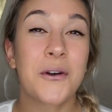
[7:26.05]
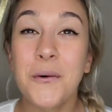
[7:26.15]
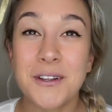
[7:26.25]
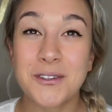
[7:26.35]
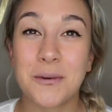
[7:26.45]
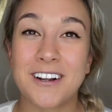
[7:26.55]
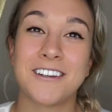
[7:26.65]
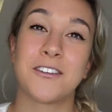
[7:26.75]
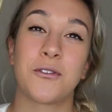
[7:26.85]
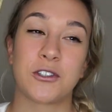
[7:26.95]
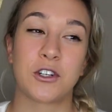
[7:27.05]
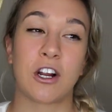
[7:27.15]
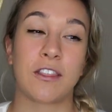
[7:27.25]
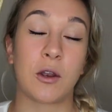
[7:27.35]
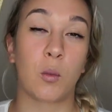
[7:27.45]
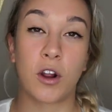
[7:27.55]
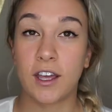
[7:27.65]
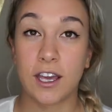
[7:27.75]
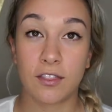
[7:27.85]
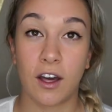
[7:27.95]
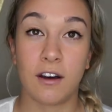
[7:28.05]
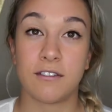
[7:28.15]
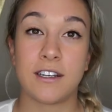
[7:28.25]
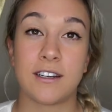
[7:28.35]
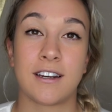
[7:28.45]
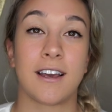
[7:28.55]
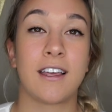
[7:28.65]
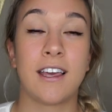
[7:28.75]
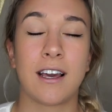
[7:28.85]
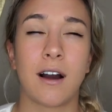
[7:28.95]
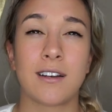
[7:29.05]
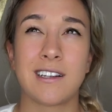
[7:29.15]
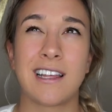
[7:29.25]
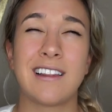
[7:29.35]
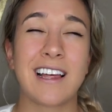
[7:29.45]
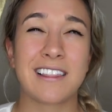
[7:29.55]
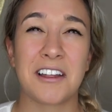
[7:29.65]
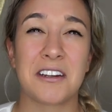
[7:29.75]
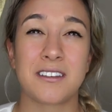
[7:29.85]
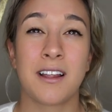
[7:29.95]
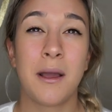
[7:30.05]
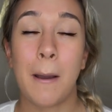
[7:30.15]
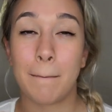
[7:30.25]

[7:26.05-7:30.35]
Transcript: cool experience for sure. And then working in the oven, he like let us